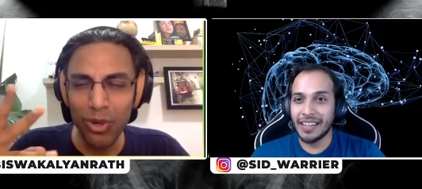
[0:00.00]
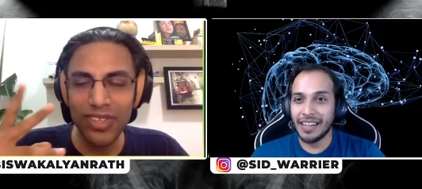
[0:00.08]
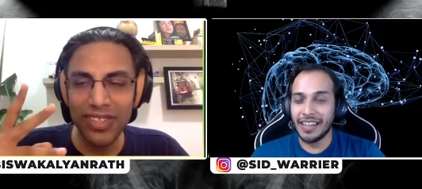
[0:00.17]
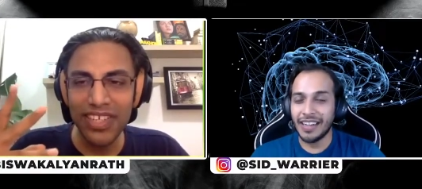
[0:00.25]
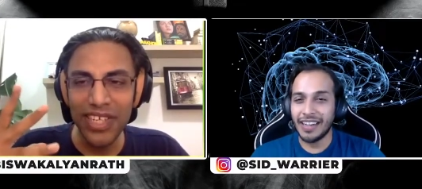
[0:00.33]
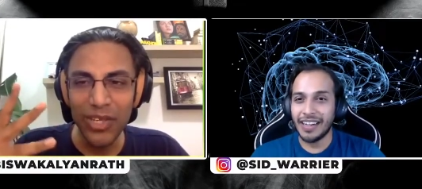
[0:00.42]

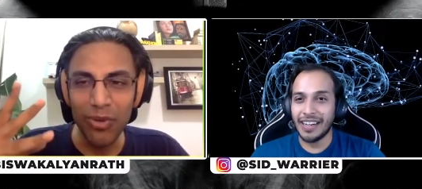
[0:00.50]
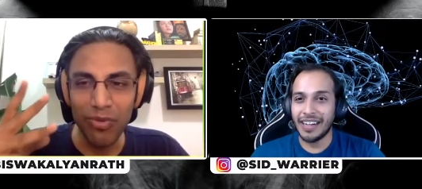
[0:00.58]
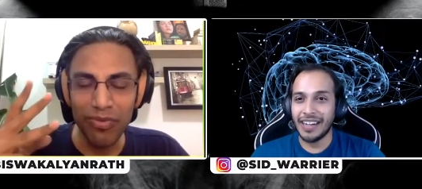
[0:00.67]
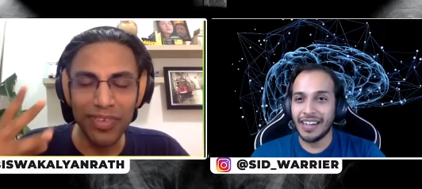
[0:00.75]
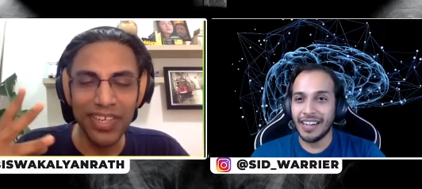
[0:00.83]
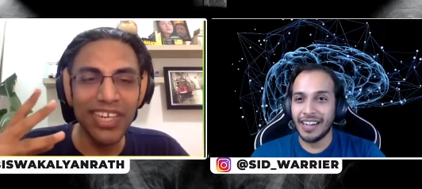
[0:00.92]
Speaker 1: or three
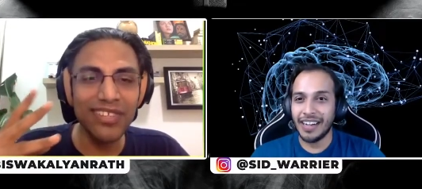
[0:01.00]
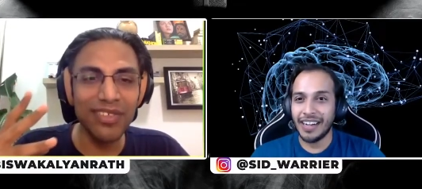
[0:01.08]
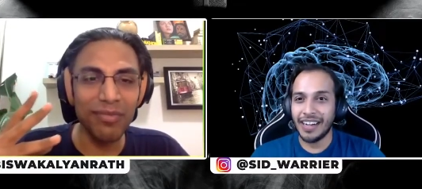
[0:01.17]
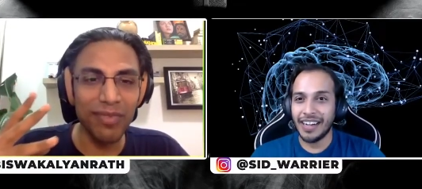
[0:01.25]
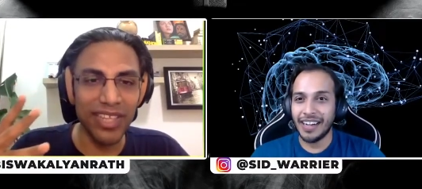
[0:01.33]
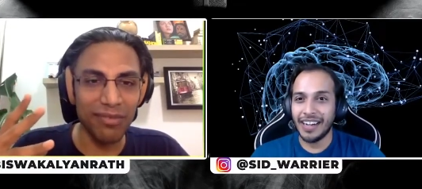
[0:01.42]
new
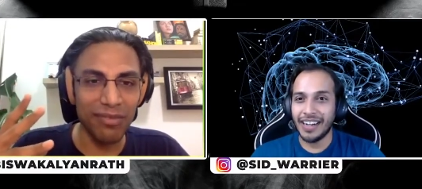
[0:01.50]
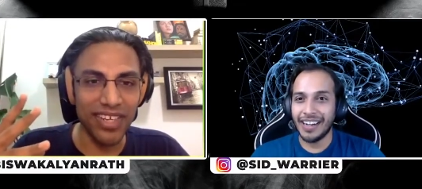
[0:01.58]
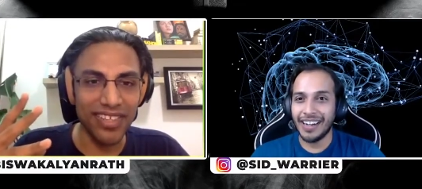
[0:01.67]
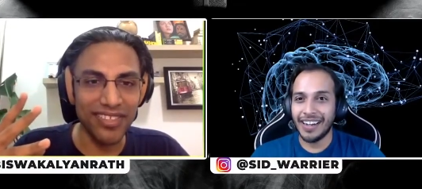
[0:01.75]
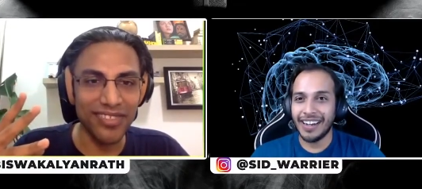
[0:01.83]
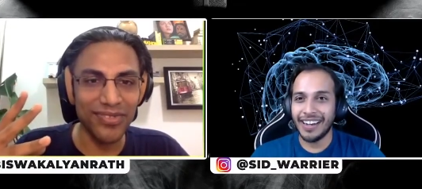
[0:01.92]
fields of
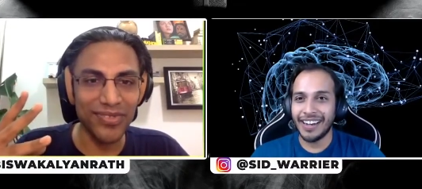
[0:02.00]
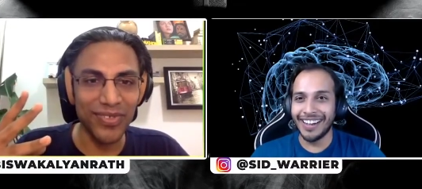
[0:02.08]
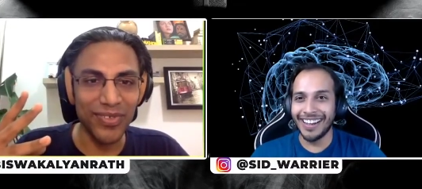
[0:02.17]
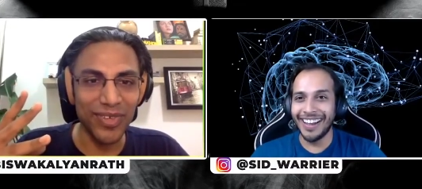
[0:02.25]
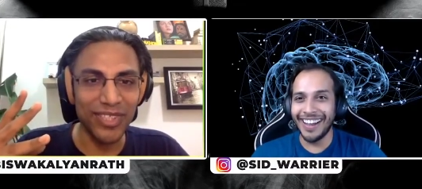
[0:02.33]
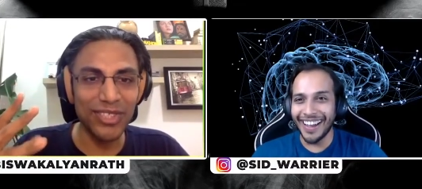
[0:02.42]
mathematics.
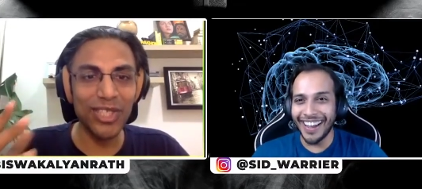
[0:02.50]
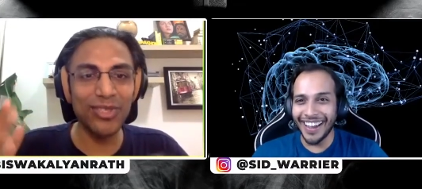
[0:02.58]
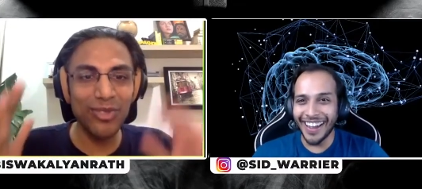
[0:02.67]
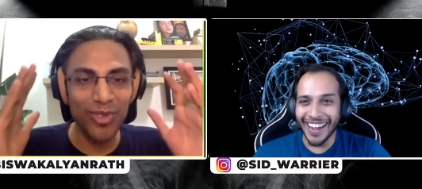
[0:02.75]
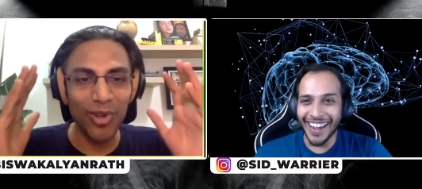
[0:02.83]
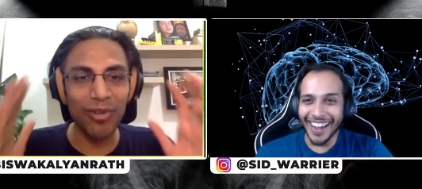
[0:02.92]
Okay,
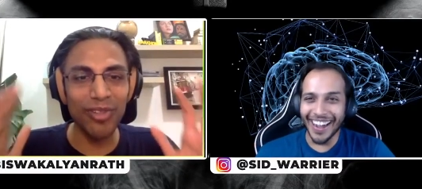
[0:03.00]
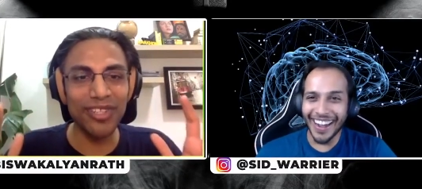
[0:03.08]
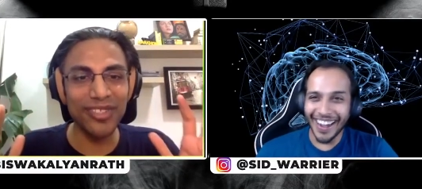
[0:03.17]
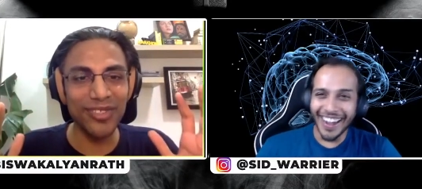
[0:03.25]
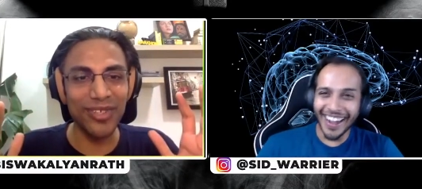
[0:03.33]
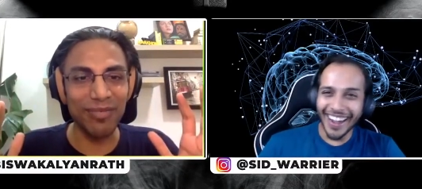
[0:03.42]
just to solve
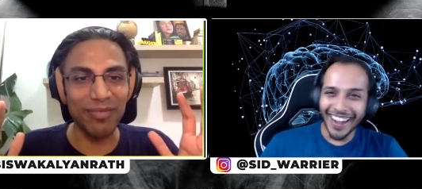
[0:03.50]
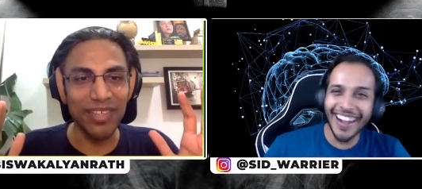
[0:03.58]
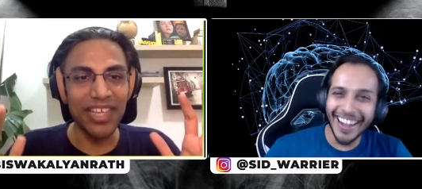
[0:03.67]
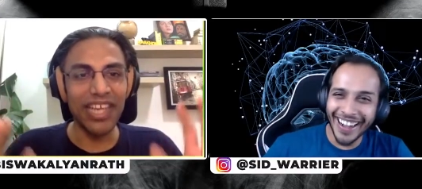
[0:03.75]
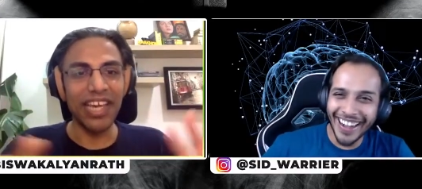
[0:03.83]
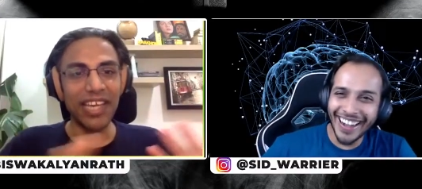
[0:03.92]
this
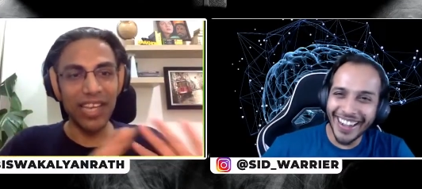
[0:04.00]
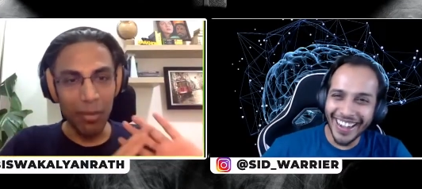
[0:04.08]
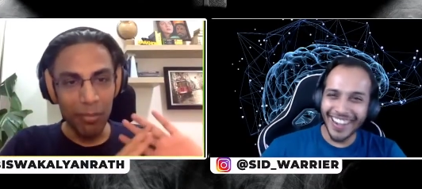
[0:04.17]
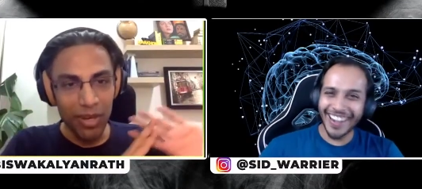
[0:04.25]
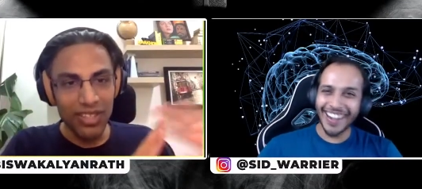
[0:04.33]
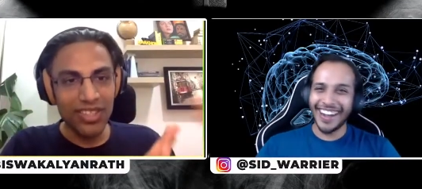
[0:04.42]
theorem,
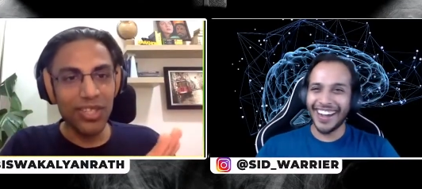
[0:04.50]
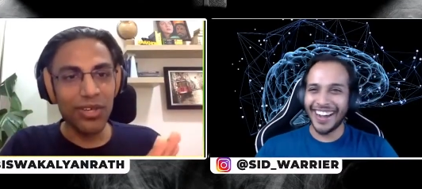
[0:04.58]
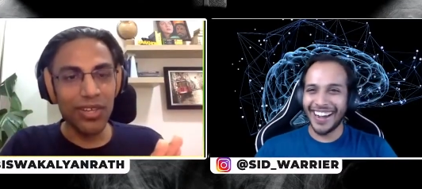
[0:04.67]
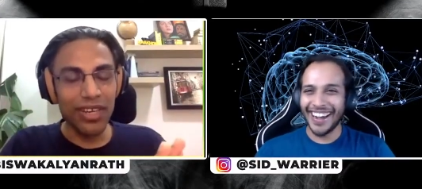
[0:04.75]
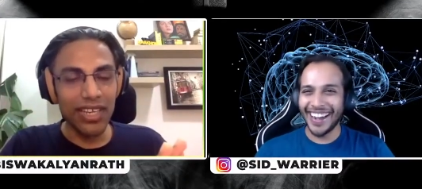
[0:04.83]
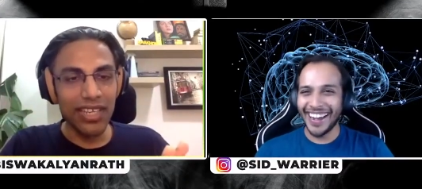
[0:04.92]
number
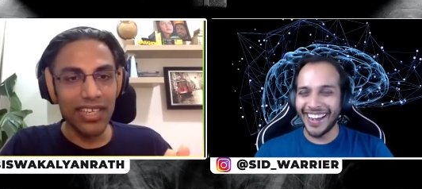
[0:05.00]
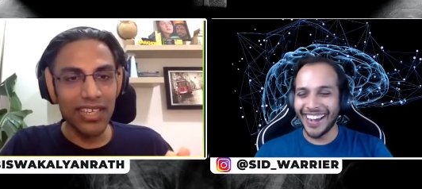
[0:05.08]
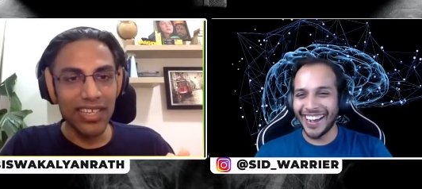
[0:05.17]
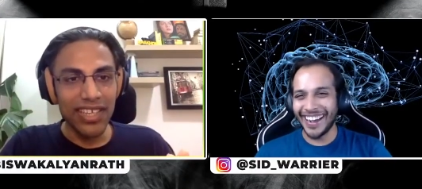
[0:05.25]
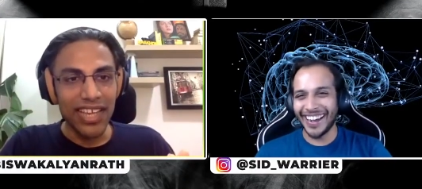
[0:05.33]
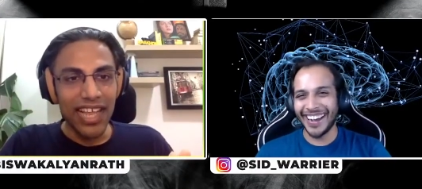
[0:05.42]

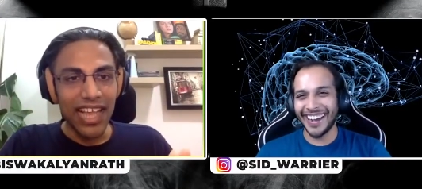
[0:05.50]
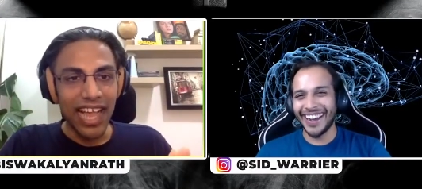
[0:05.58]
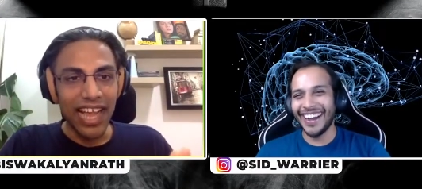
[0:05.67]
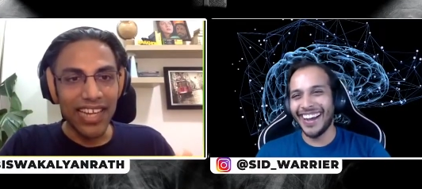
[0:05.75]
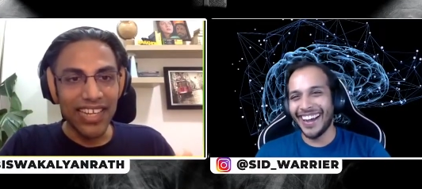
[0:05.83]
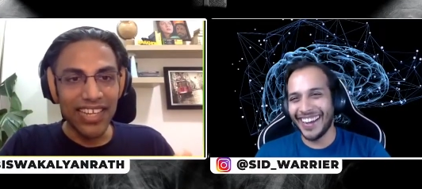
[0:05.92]
theory
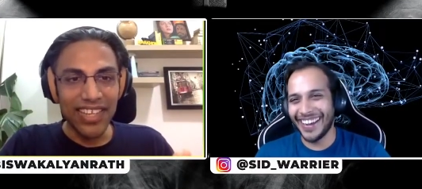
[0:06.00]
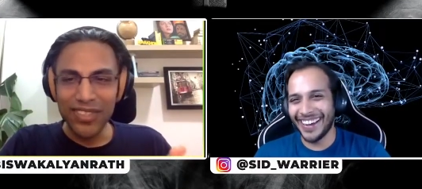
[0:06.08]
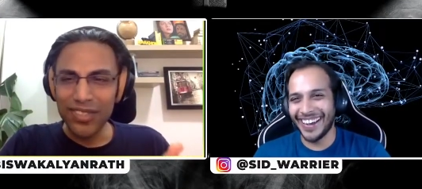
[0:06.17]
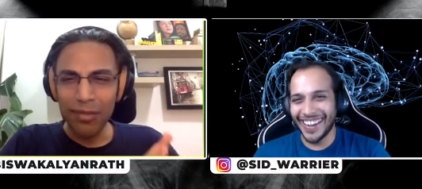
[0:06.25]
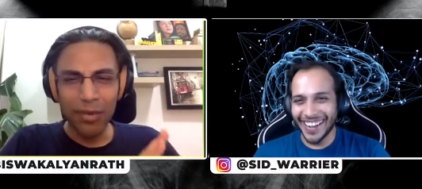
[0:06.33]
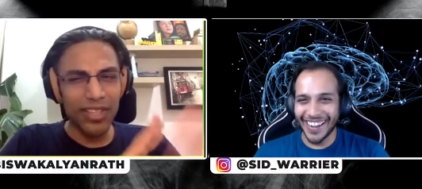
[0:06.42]
and
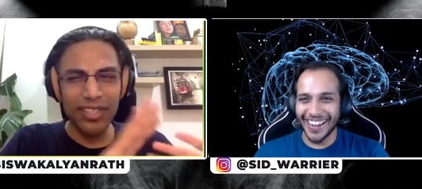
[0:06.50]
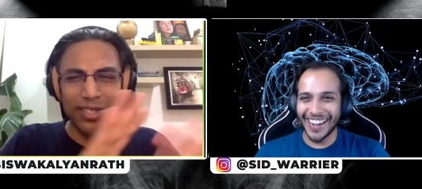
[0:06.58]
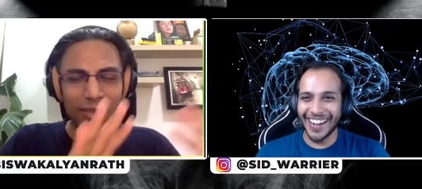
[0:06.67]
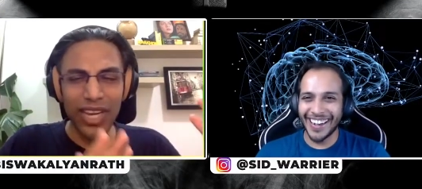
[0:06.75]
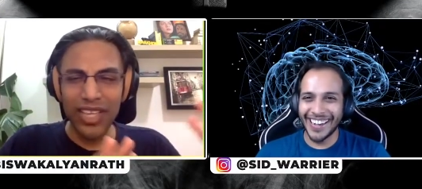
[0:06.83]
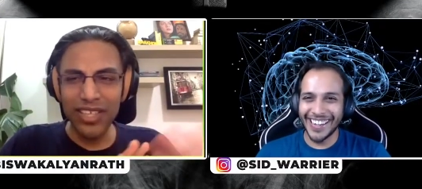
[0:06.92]
some
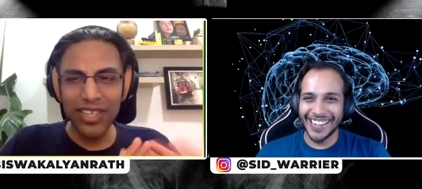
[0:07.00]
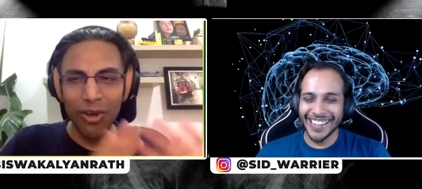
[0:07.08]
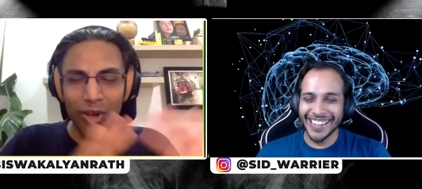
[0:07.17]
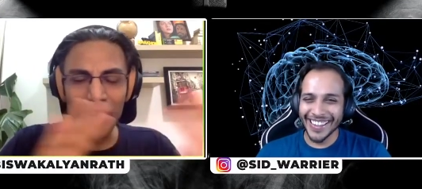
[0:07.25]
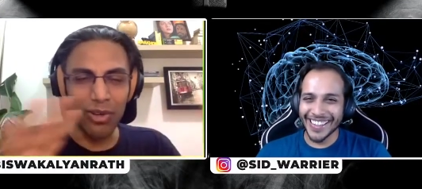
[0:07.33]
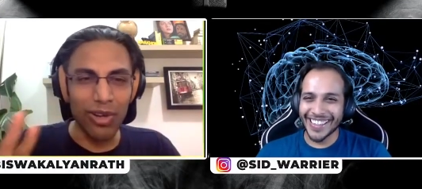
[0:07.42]
other theory, I think
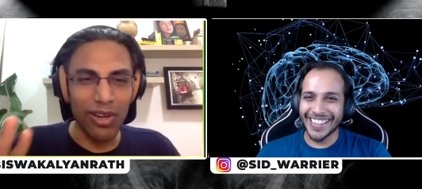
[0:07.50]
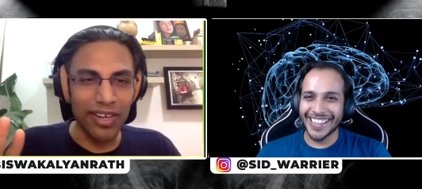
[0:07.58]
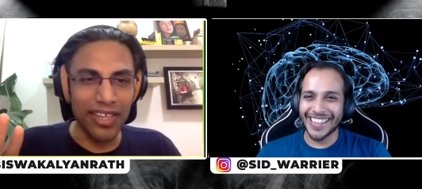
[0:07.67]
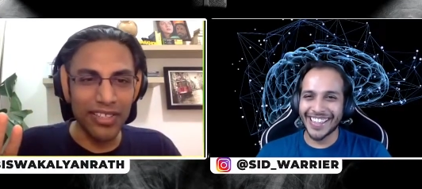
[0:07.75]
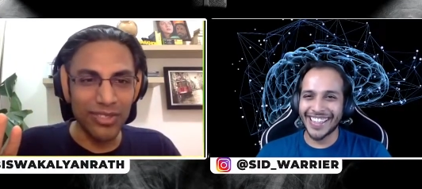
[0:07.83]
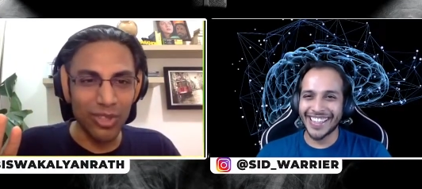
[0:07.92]

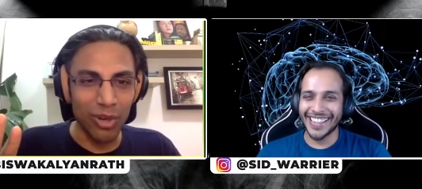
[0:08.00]
non-Euclidean